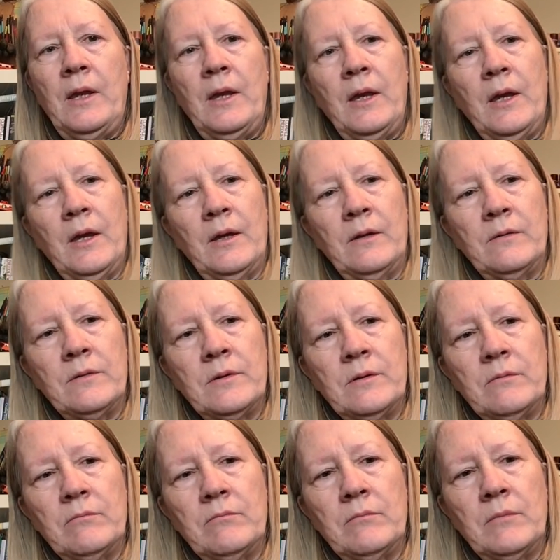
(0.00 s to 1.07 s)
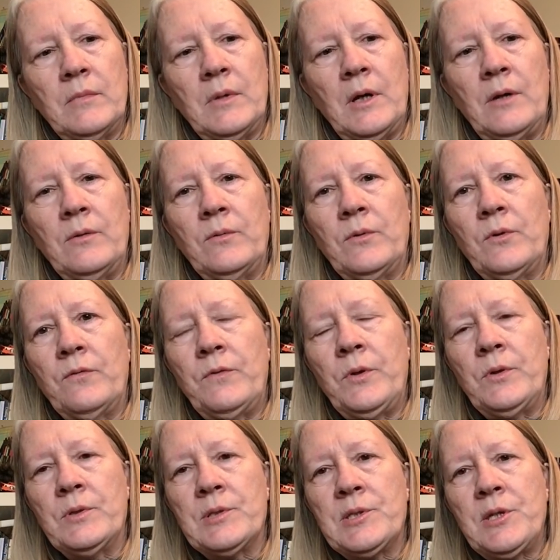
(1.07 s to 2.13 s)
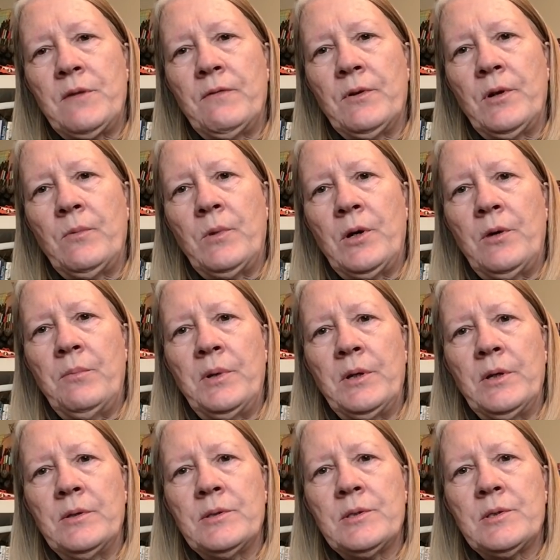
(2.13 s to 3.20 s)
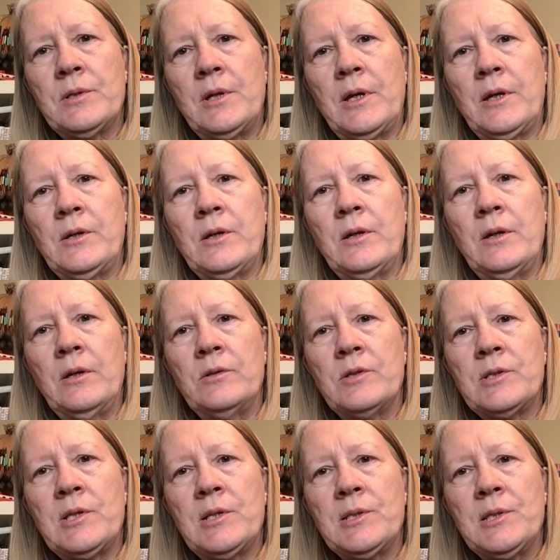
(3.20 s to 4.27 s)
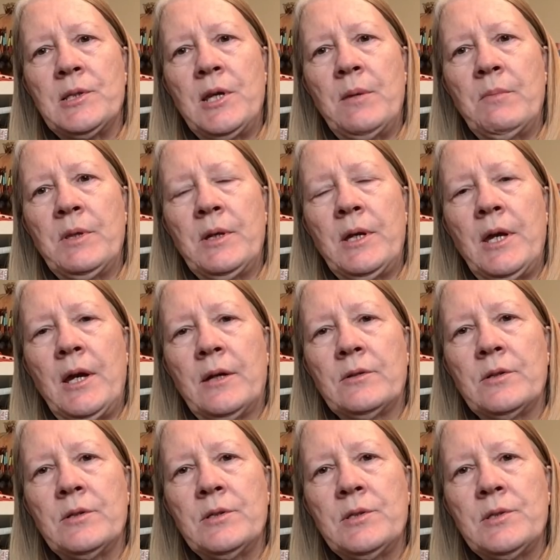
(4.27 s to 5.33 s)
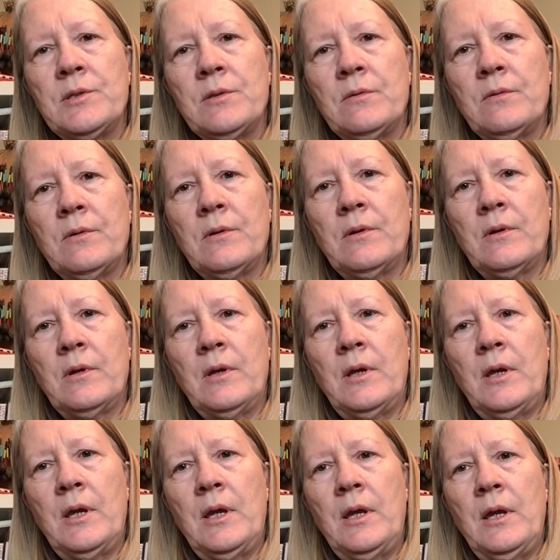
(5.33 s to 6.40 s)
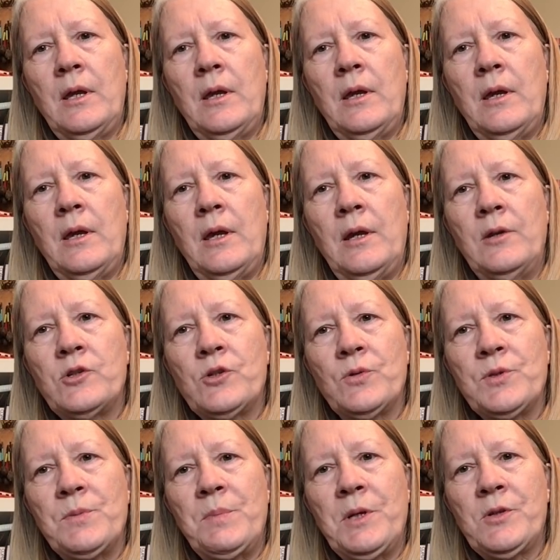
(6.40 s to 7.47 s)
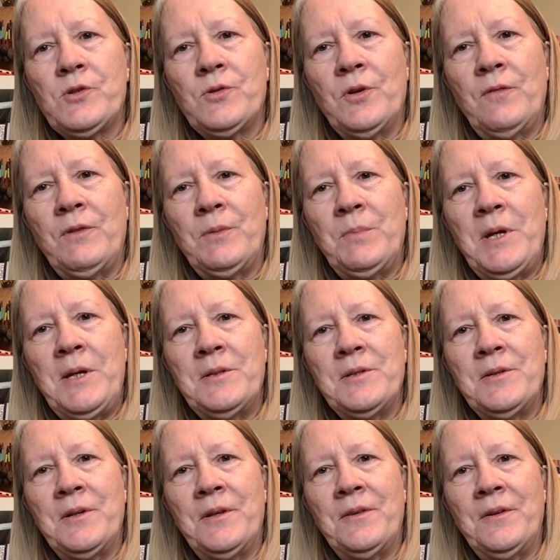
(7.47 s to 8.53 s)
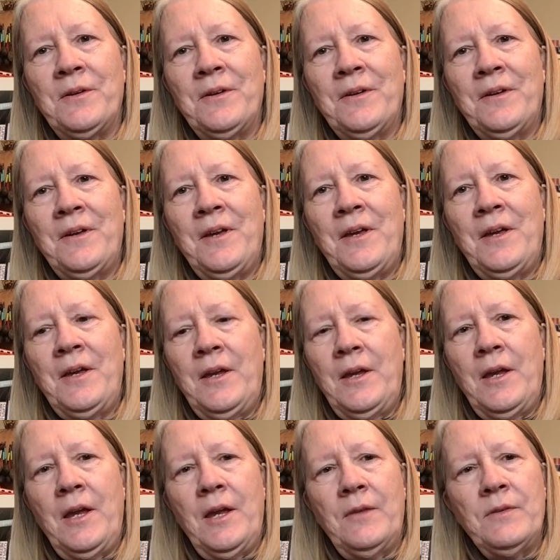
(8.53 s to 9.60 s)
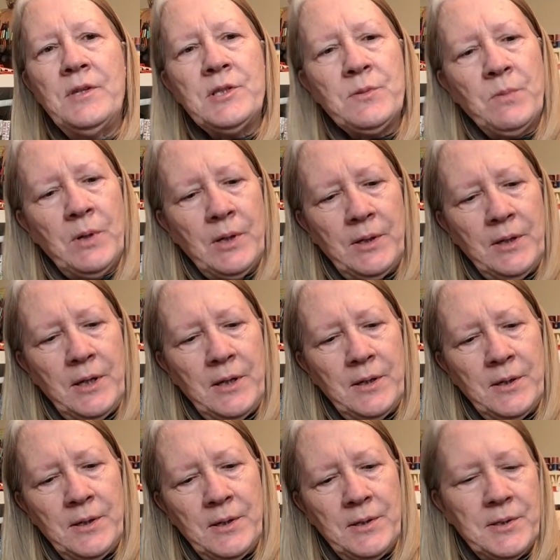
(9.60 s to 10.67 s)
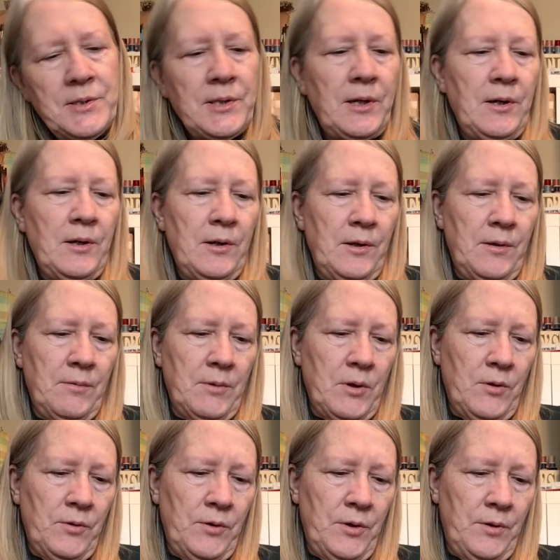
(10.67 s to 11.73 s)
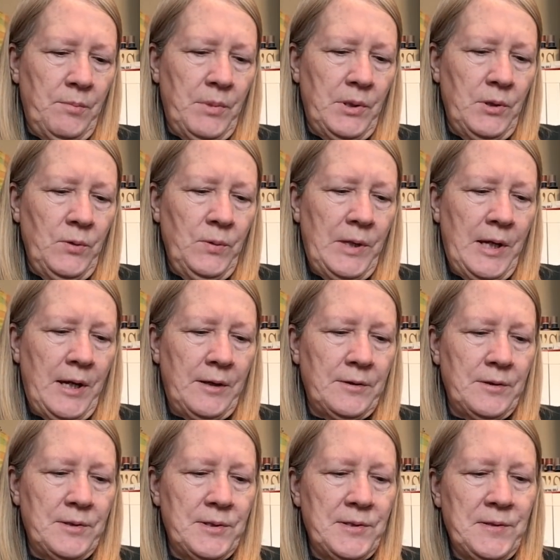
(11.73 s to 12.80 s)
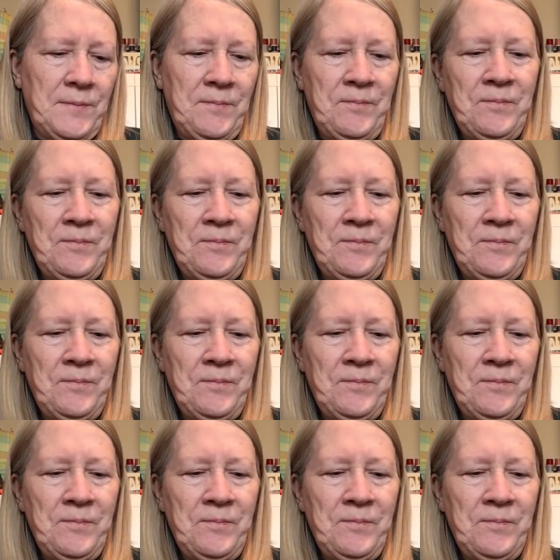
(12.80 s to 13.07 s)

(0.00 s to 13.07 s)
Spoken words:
And I don't know if you can see very well, but it's like, it says the name of the cactus, and it shows a picture of it painted on there. And this one is called a balloon cactus.